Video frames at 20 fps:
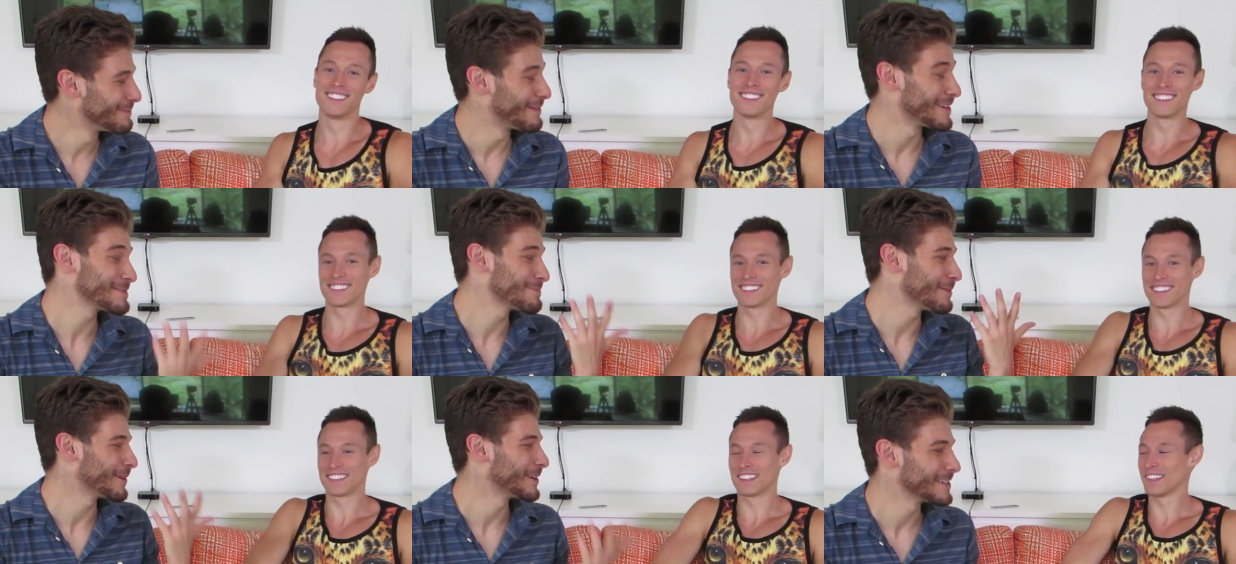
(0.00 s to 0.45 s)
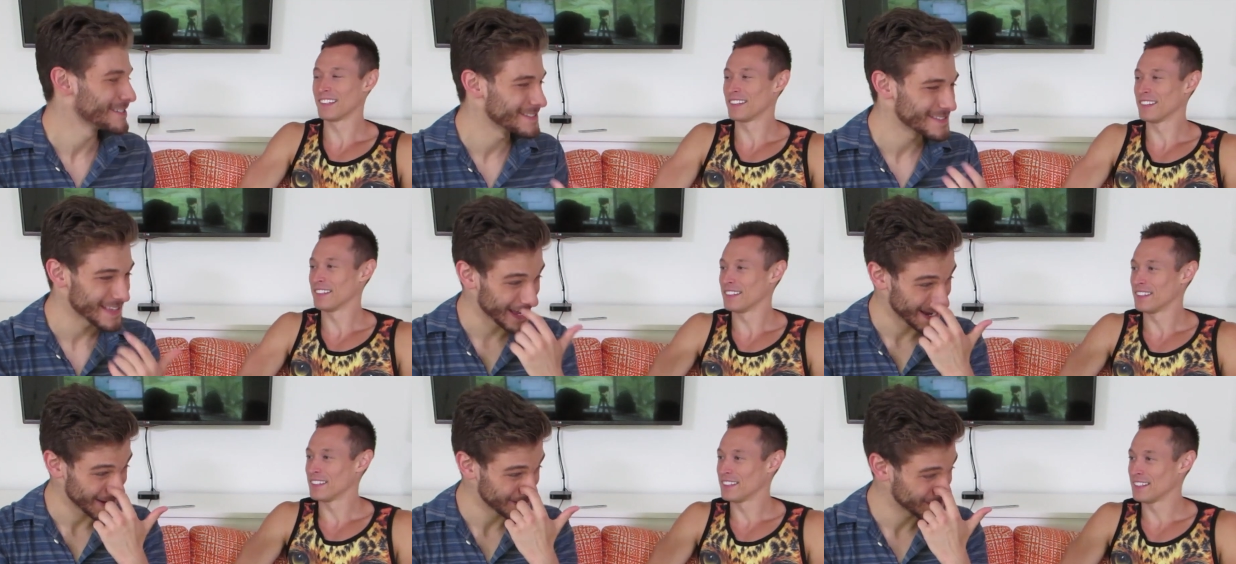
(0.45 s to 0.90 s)
Speaker 1: the best part is
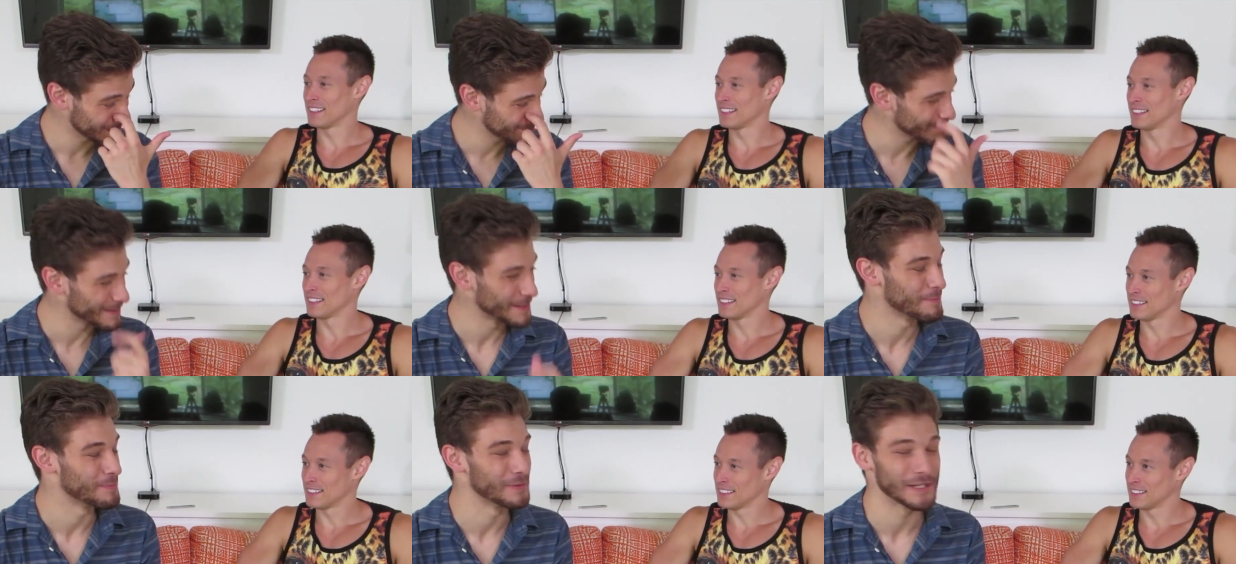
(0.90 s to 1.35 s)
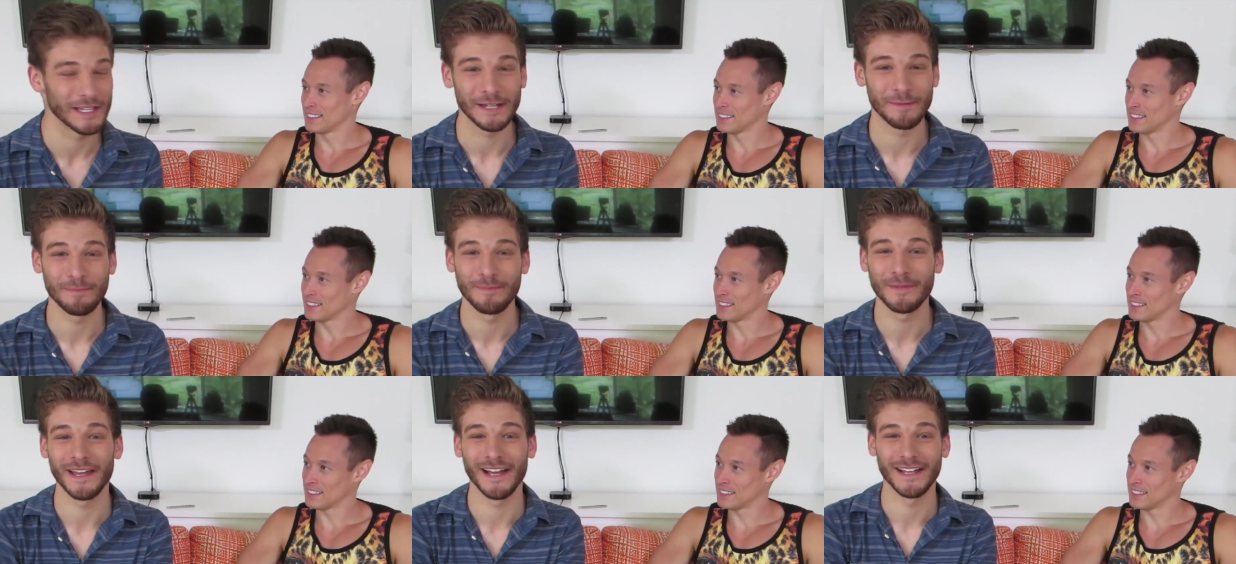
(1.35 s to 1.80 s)
that I just made a
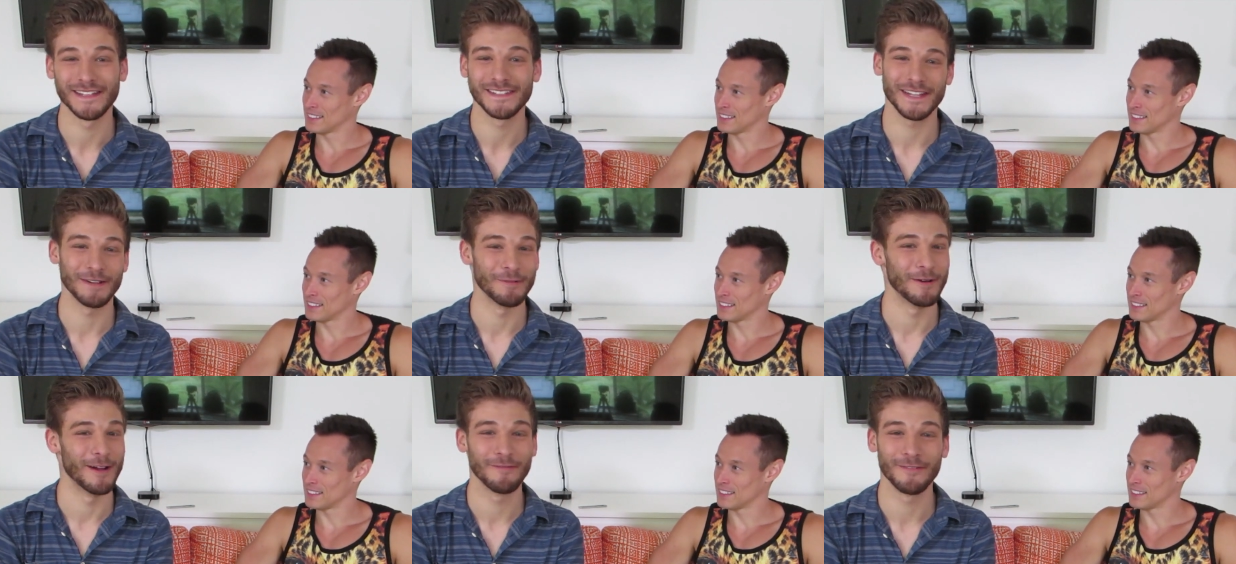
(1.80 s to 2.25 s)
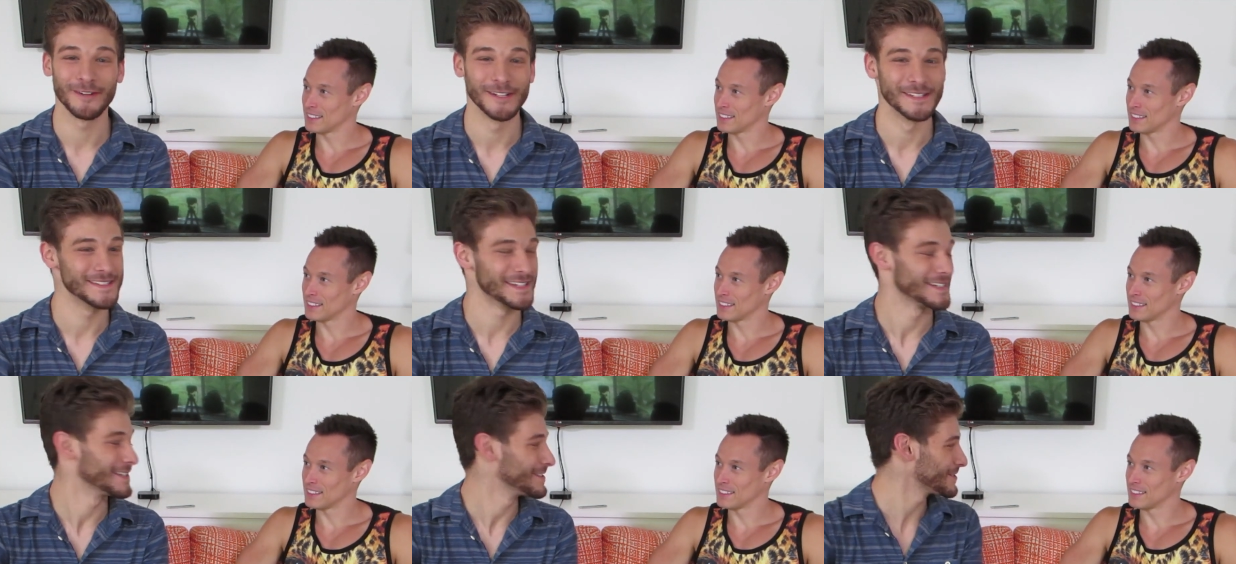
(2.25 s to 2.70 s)
blatant Beyonce
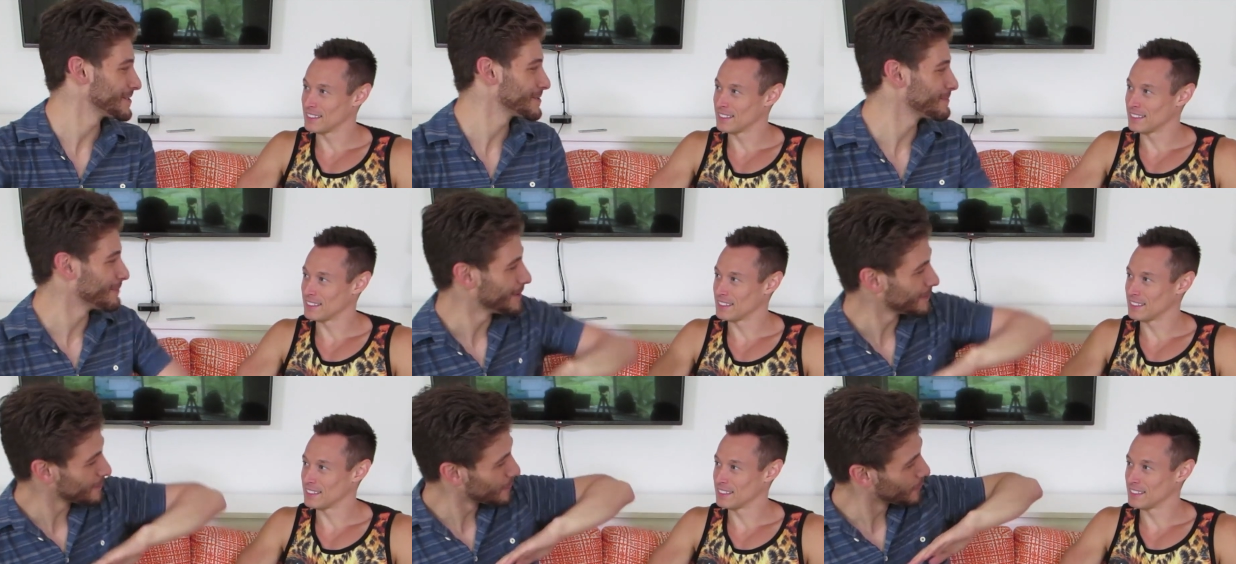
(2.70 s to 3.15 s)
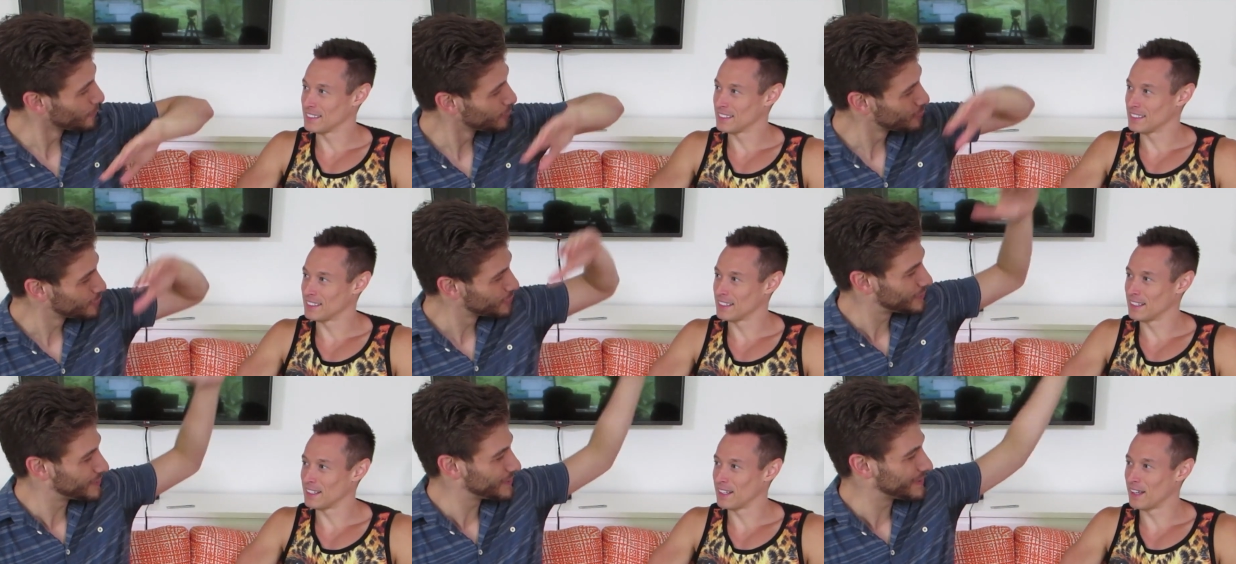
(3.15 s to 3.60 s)
reference and it just went
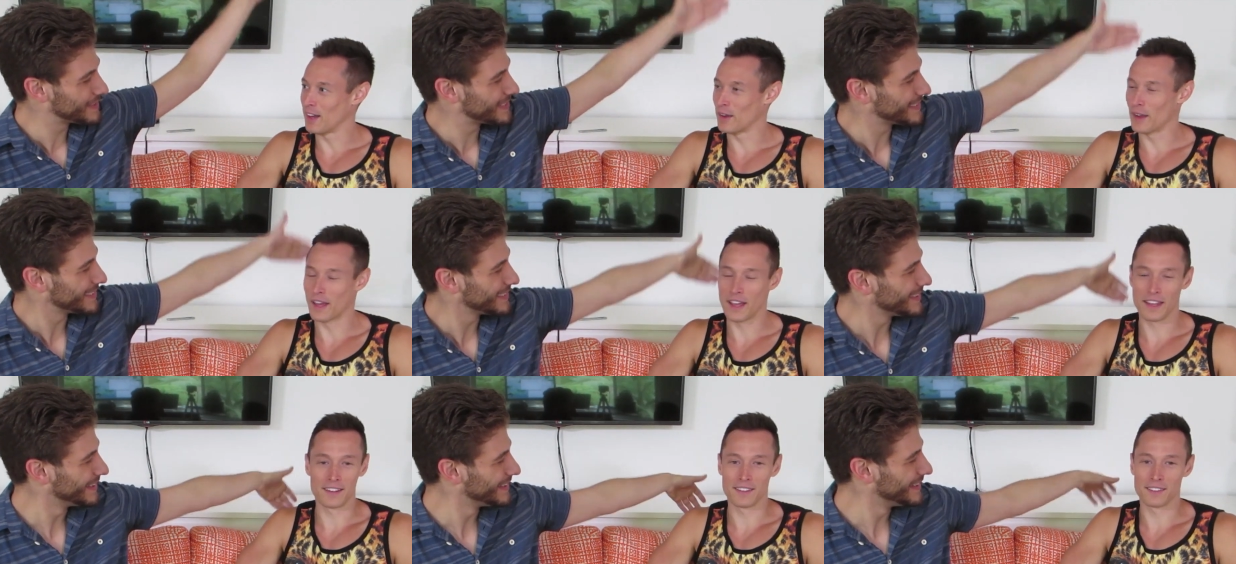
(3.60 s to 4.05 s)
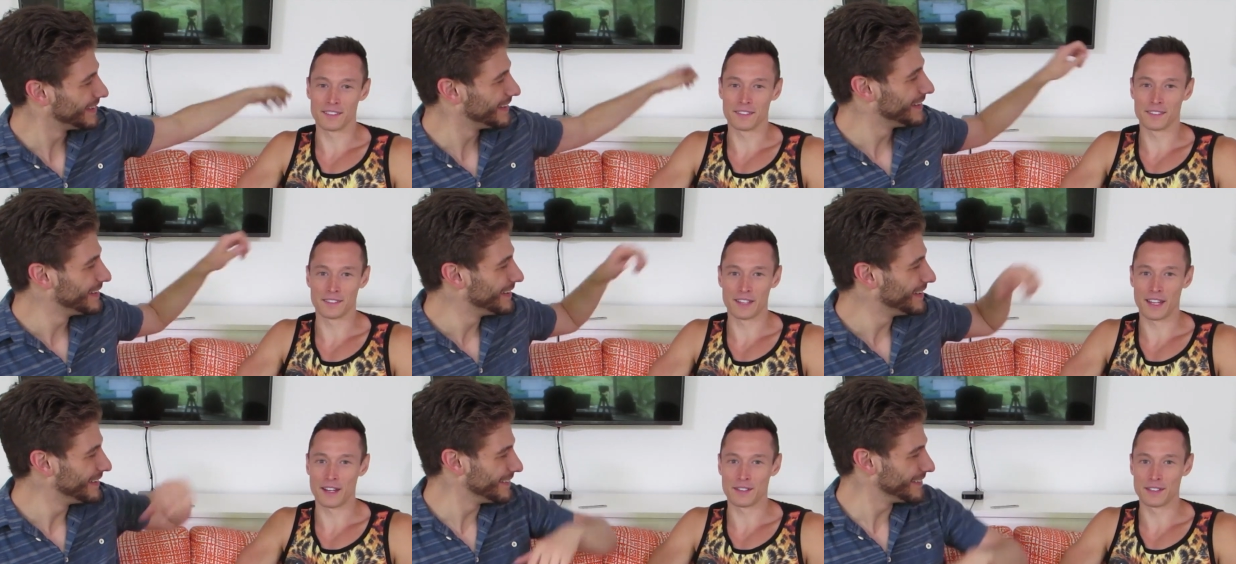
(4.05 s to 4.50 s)
whoosh. Oh yeah,
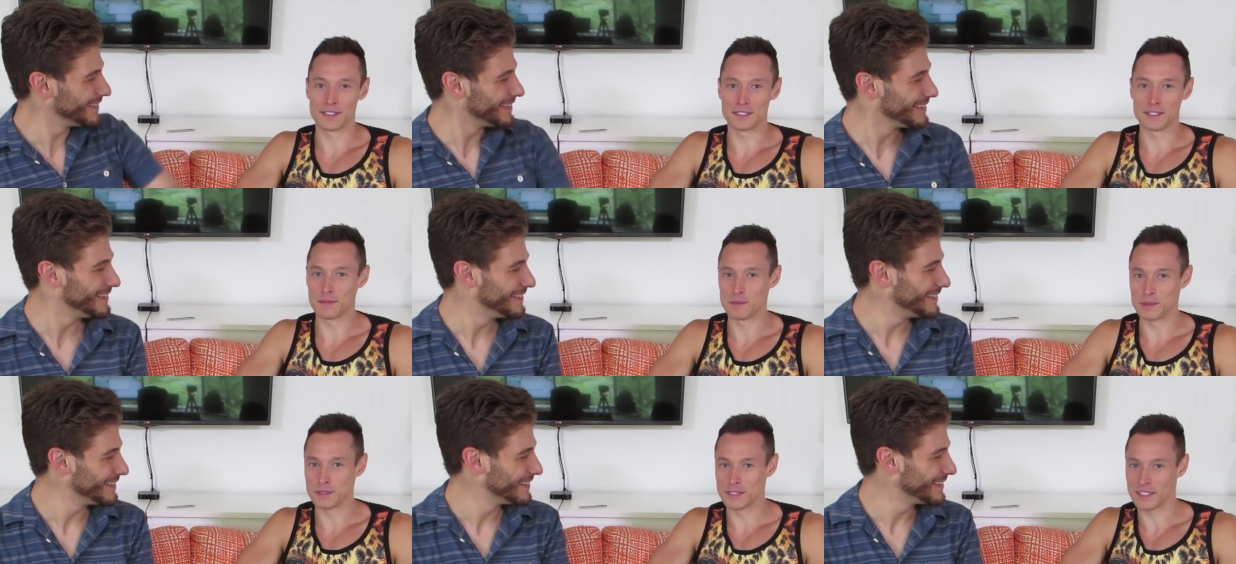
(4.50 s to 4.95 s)
I
Speaker 2: don't, I don't listen to